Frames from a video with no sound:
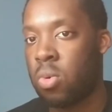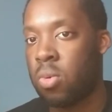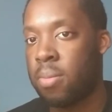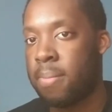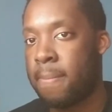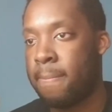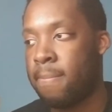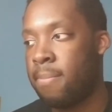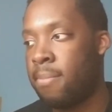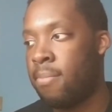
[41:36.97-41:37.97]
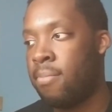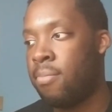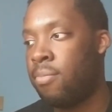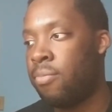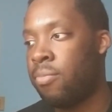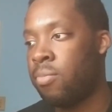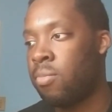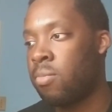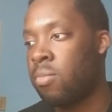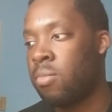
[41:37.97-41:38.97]

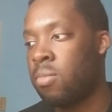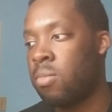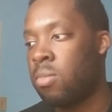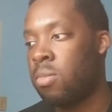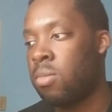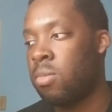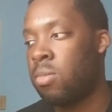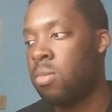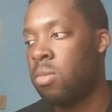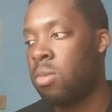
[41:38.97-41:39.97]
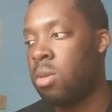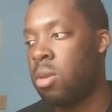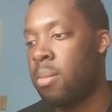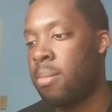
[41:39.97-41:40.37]
(silence)